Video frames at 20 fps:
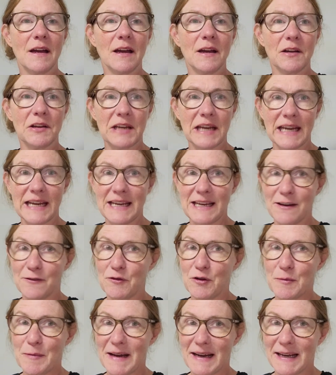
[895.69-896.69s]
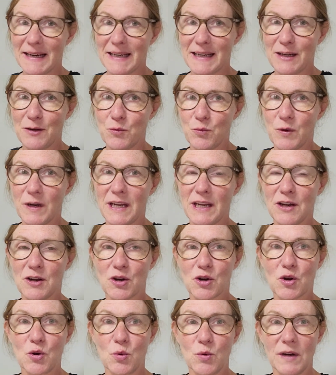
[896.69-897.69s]
Okay, everybody, we
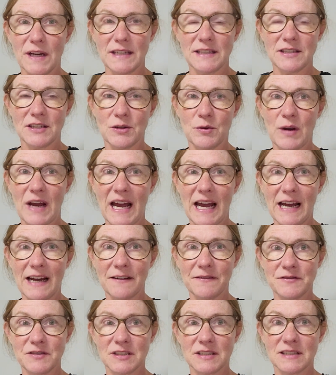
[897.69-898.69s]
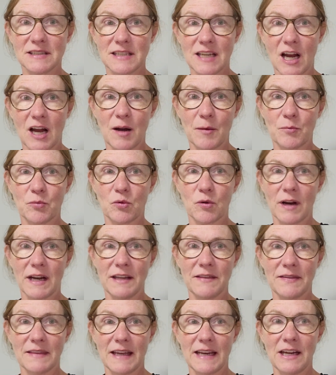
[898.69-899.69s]
are going to have to stop
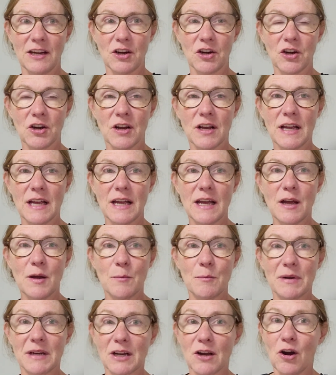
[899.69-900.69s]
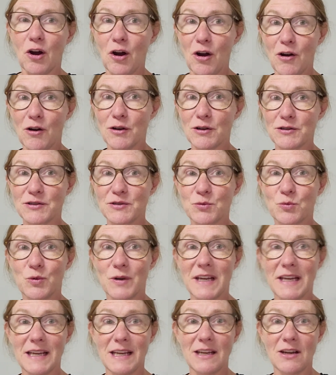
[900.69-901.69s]
right there because
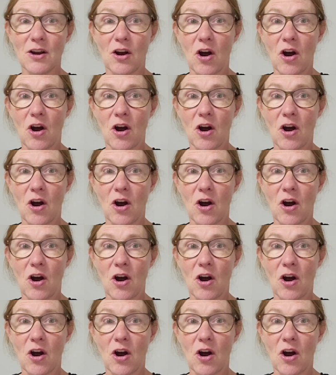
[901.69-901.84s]
we